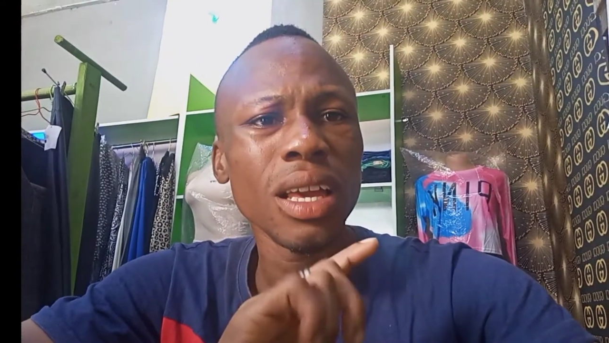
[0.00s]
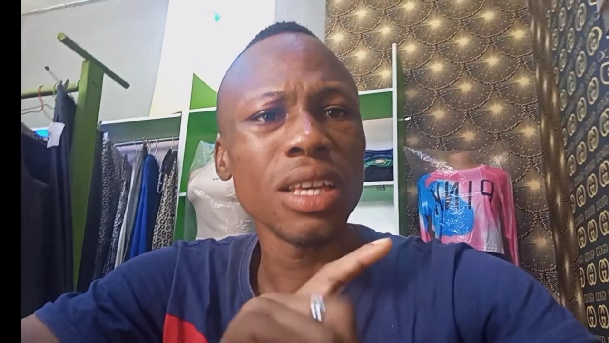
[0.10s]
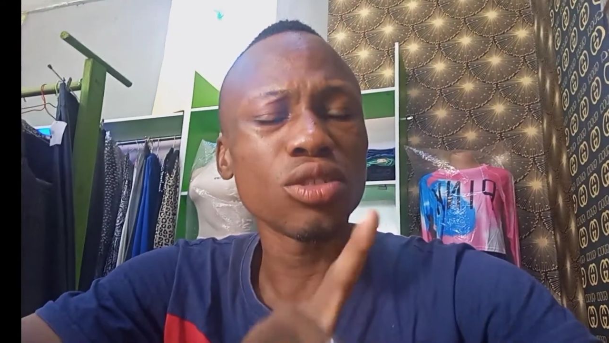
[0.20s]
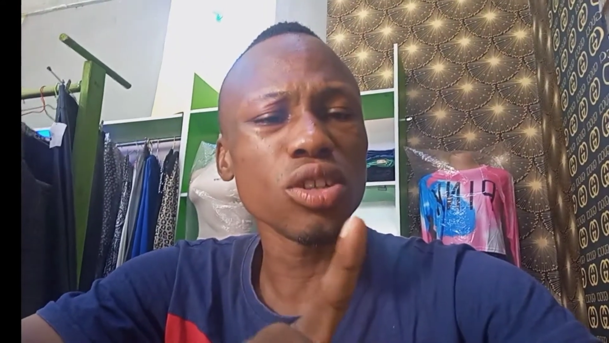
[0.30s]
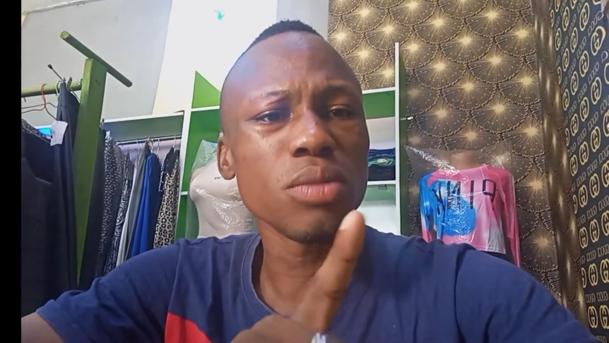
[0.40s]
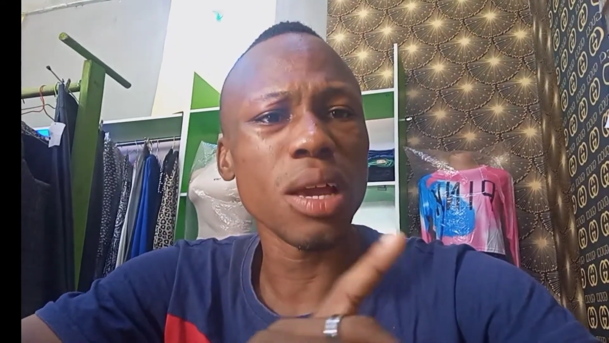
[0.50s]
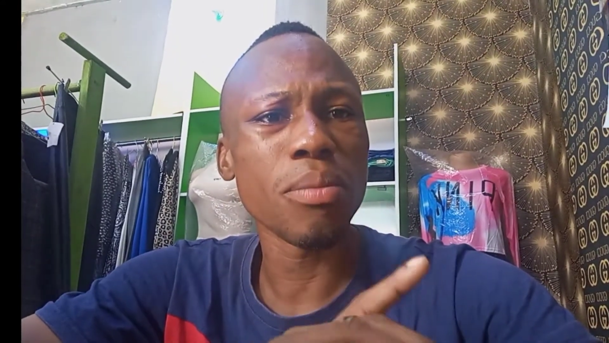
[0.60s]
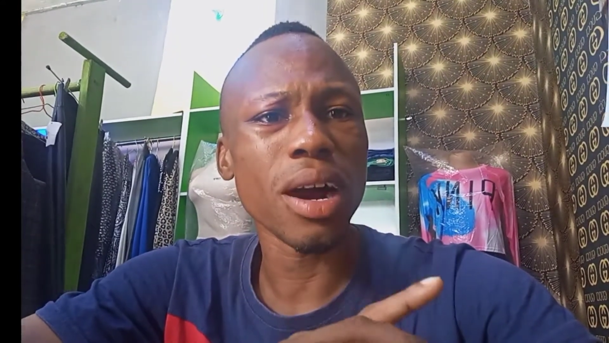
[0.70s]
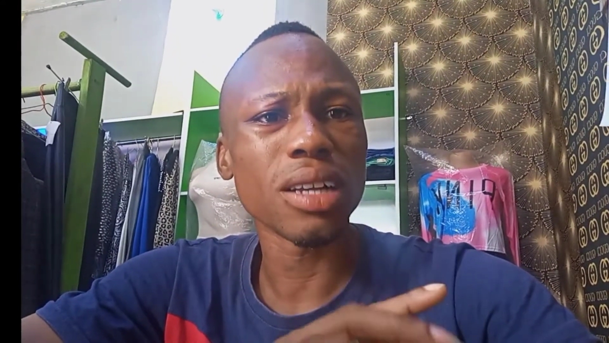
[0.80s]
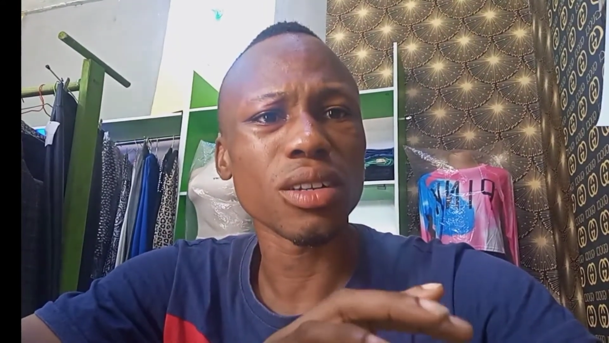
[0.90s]
he told me
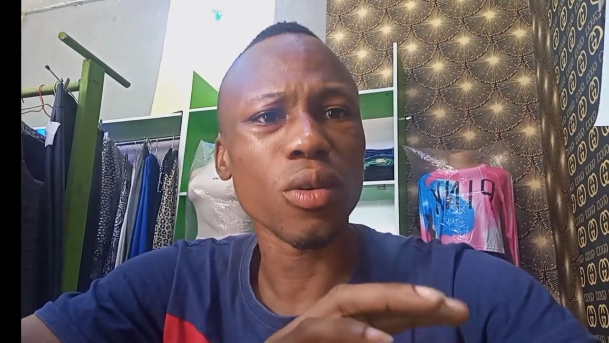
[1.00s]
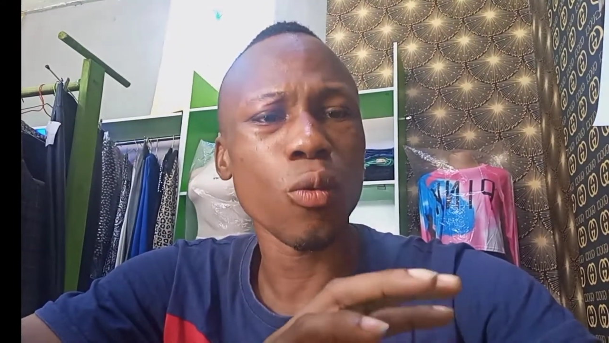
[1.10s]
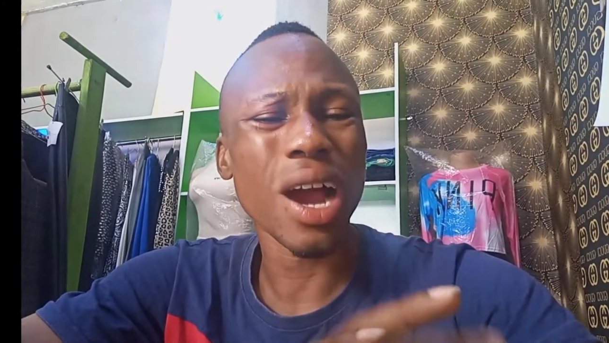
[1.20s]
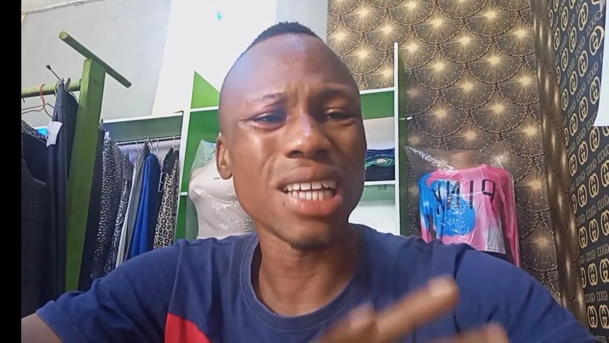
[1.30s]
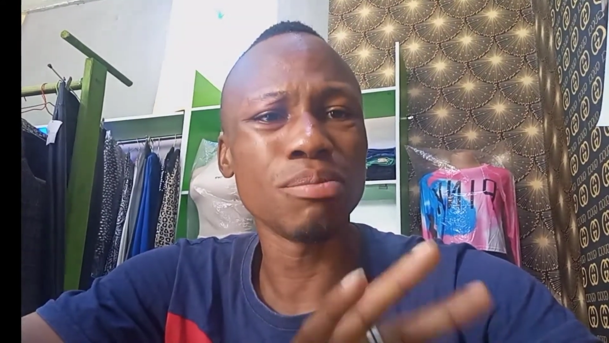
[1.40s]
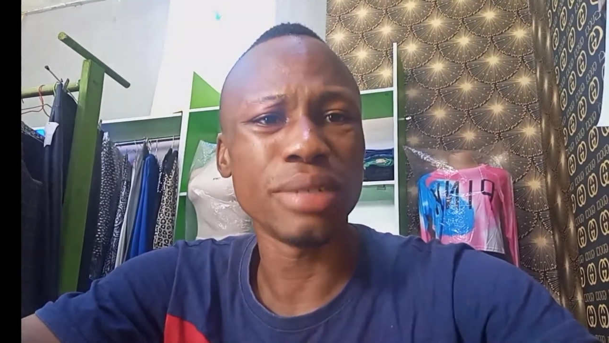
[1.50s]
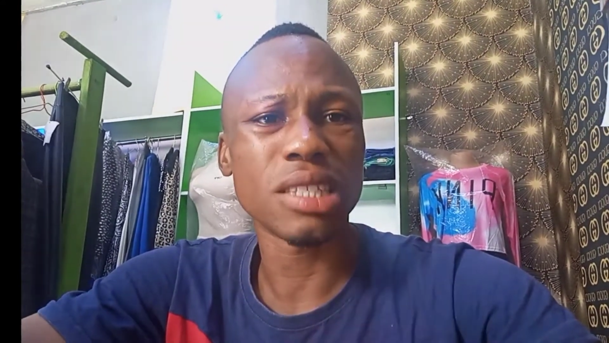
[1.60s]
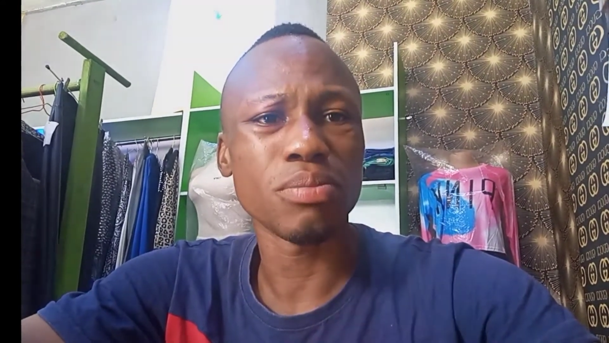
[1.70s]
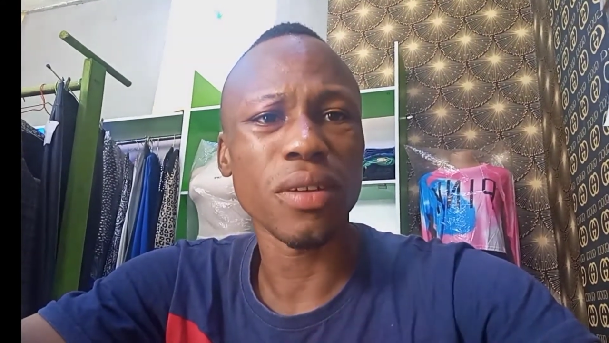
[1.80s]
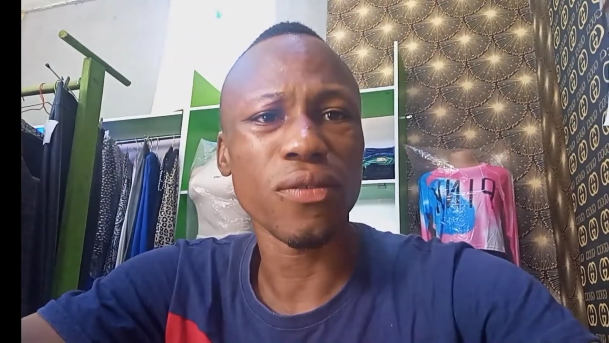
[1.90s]
about
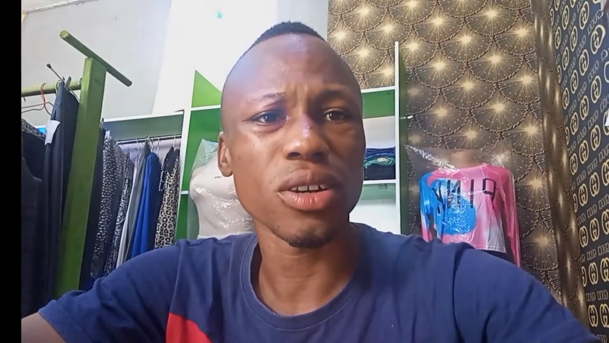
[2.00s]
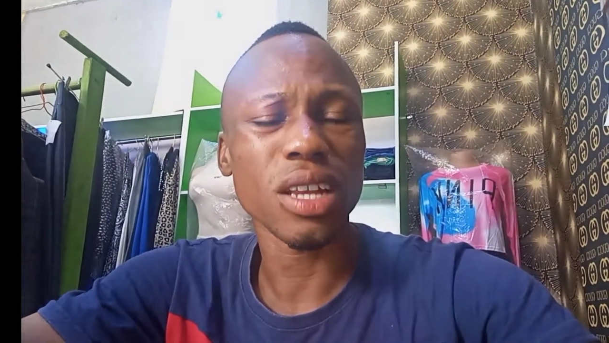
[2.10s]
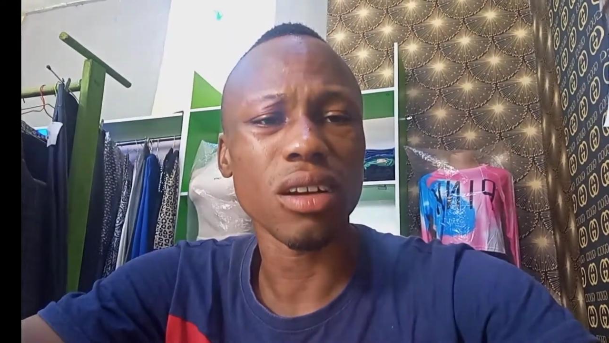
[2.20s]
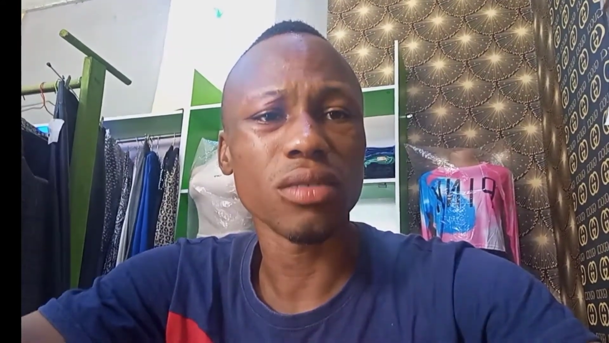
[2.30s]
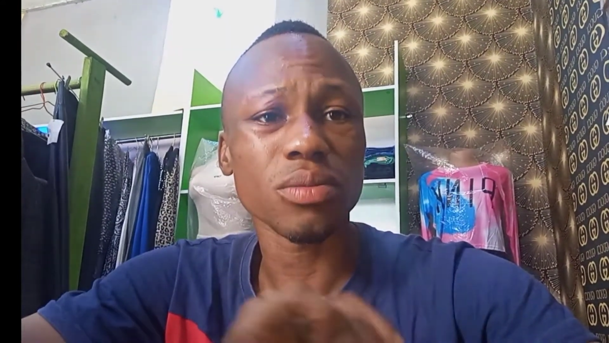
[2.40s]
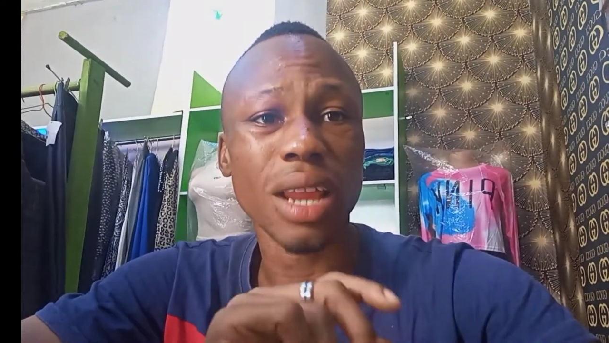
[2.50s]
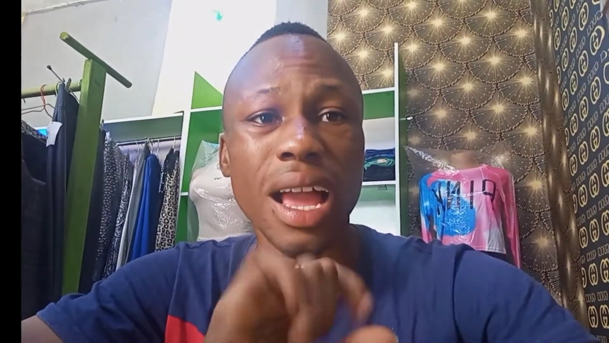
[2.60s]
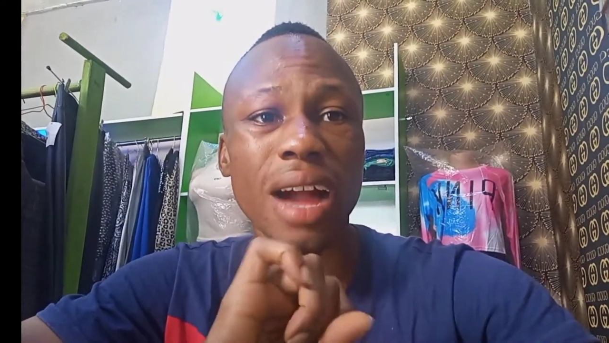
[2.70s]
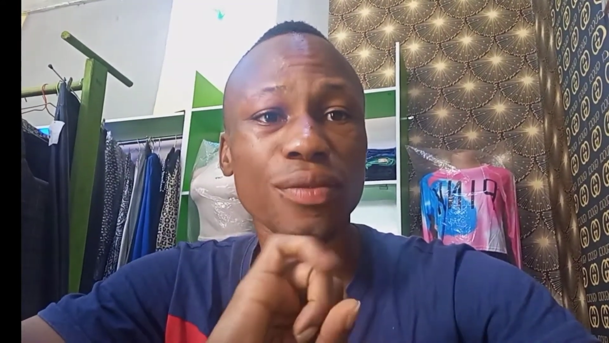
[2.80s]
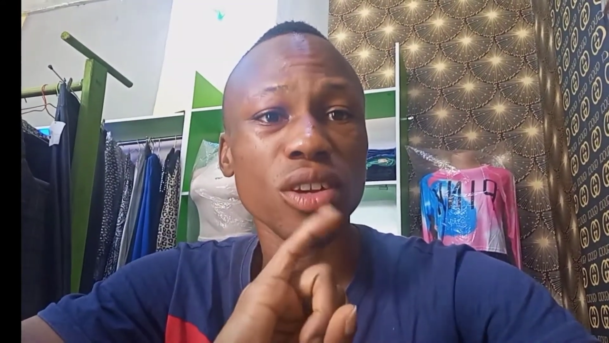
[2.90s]
Whitebit before now. I
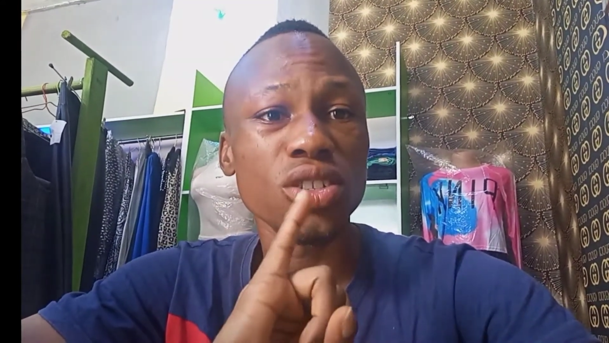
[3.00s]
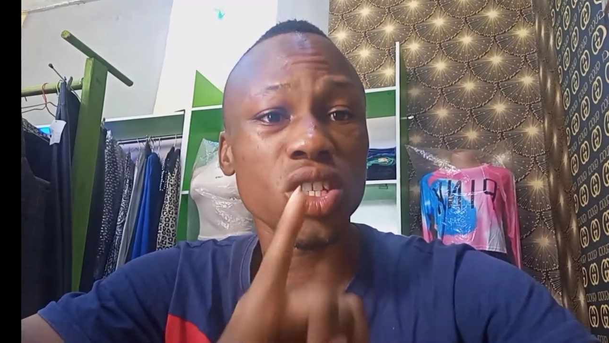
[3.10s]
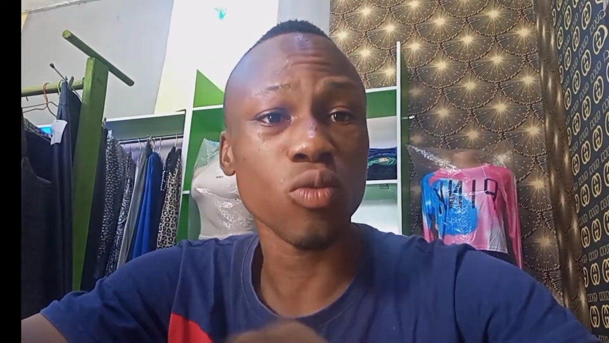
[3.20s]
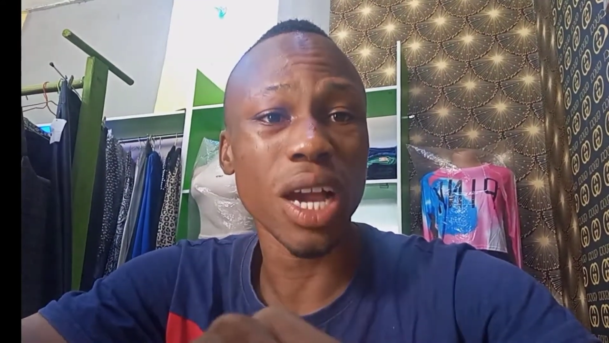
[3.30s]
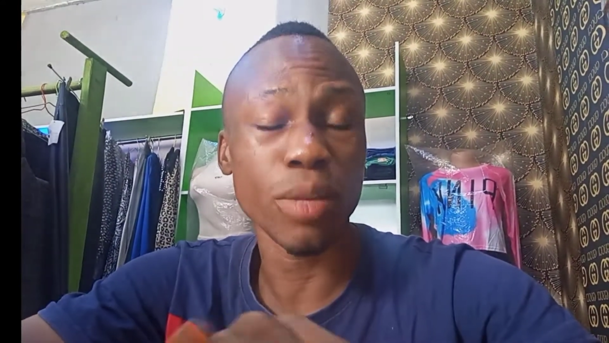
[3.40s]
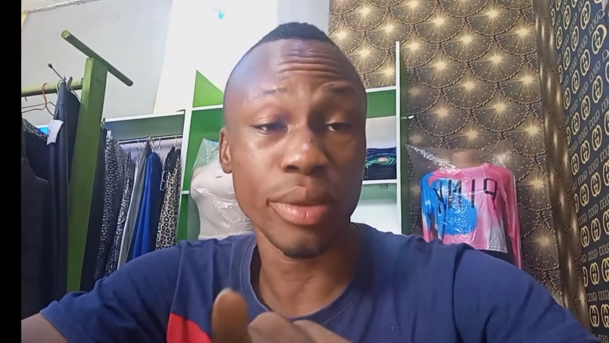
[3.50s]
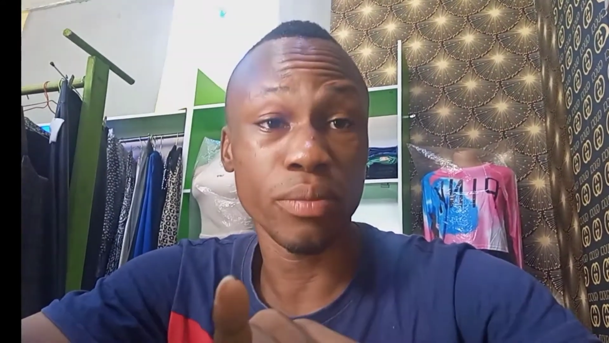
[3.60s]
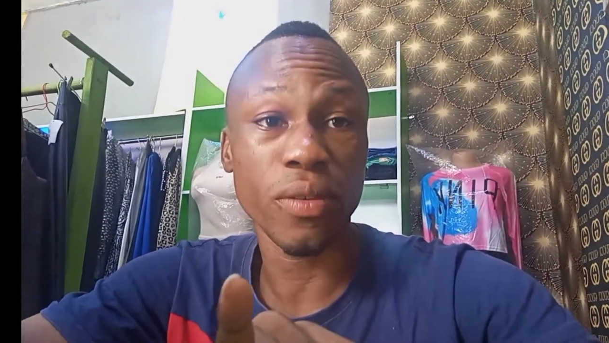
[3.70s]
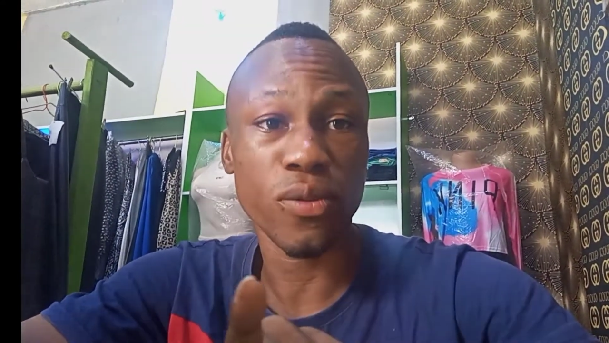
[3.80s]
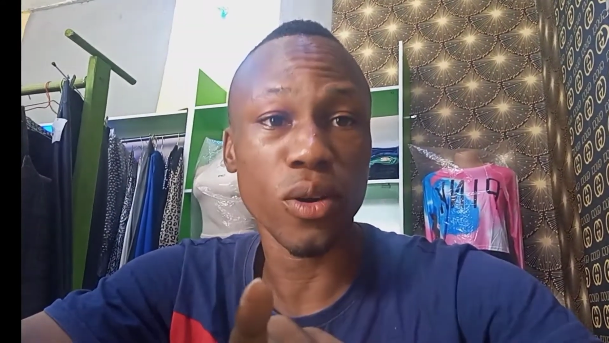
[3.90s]
have not used
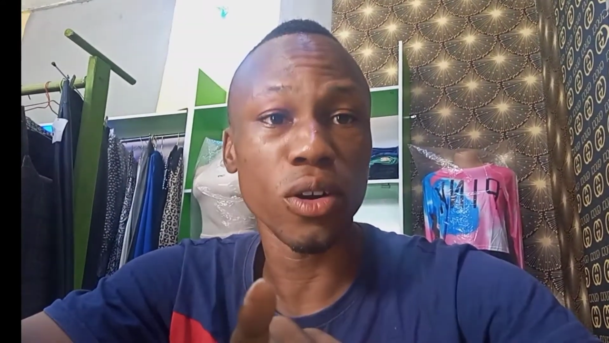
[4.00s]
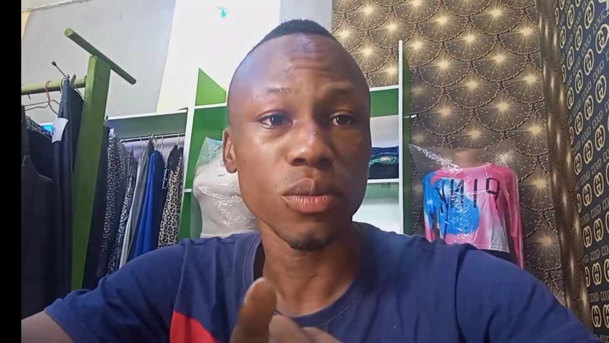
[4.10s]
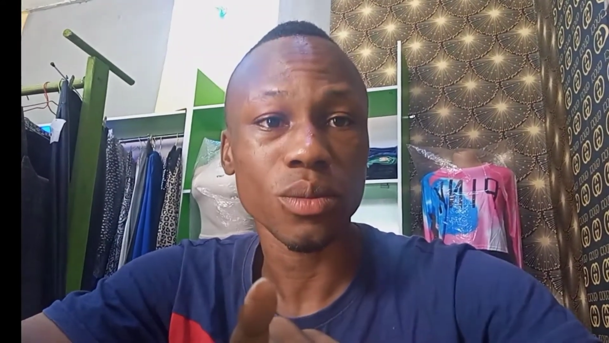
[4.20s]
Whitebit before,